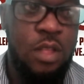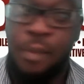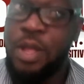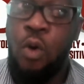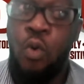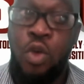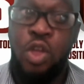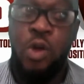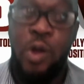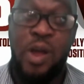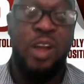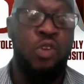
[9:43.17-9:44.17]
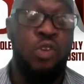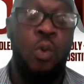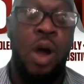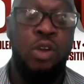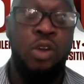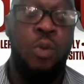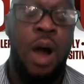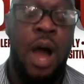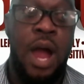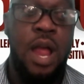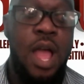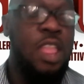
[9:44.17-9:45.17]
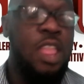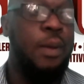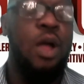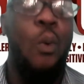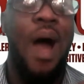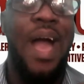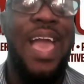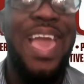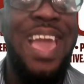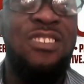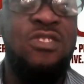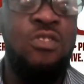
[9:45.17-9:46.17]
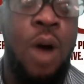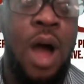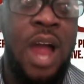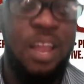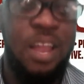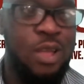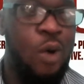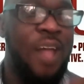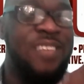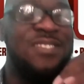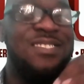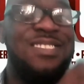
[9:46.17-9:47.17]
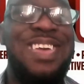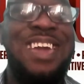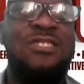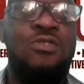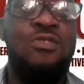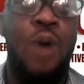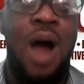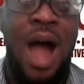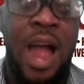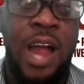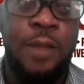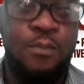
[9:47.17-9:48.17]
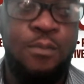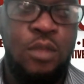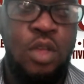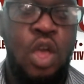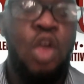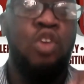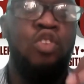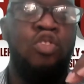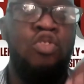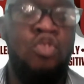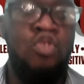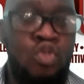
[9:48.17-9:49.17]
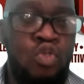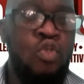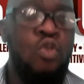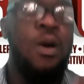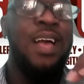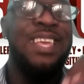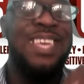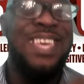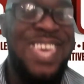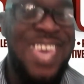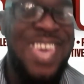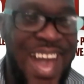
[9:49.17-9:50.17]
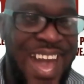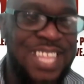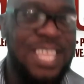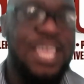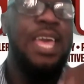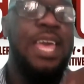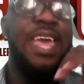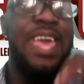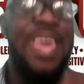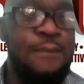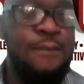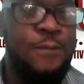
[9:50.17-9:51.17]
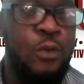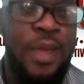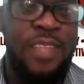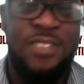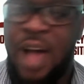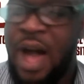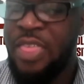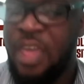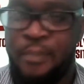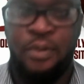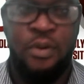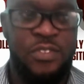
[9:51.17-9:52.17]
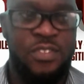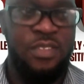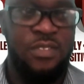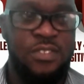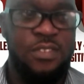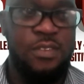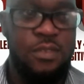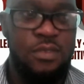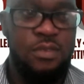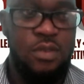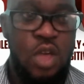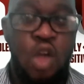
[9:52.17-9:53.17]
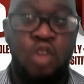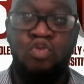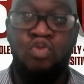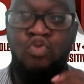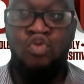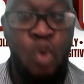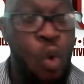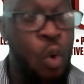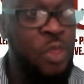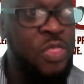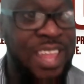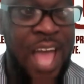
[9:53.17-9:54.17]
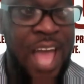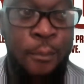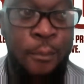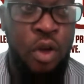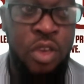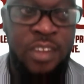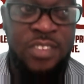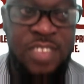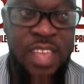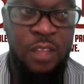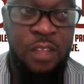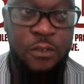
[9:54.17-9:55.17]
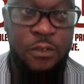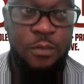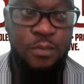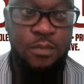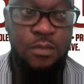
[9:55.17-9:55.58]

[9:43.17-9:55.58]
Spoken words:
No matter who you are, no matter what age you are, no matter what stage you are, you can influence other persons. Know that about yourself.